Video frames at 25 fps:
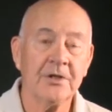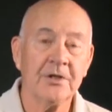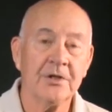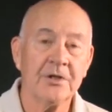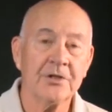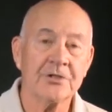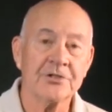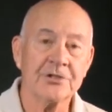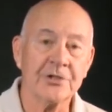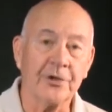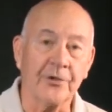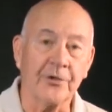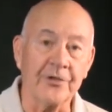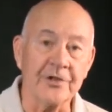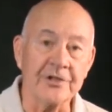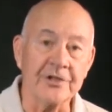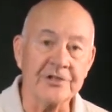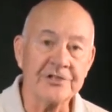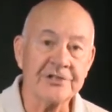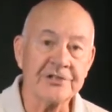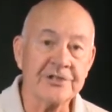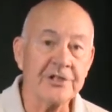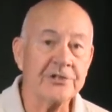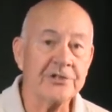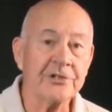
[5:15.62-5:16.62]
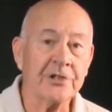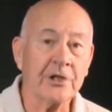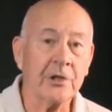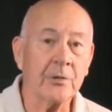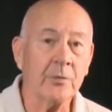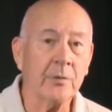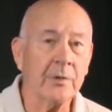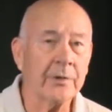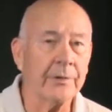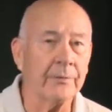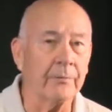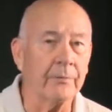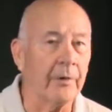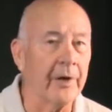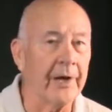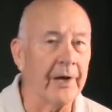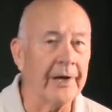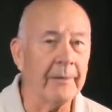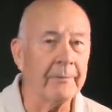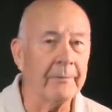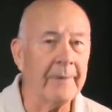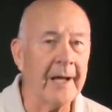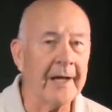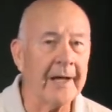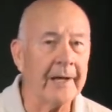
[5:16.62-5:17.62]
So the sister would run
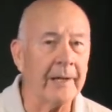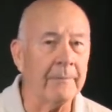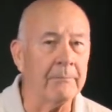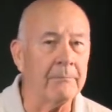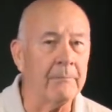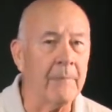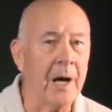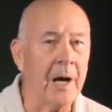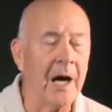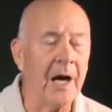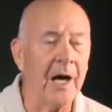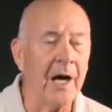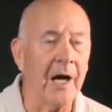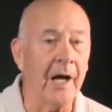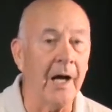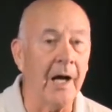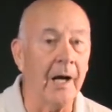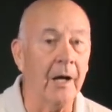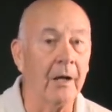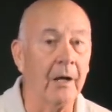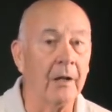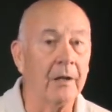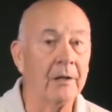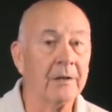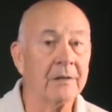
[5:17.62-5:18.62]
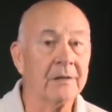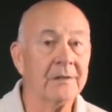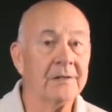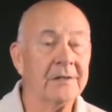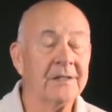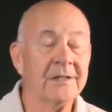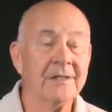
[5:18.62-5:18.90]
about a mile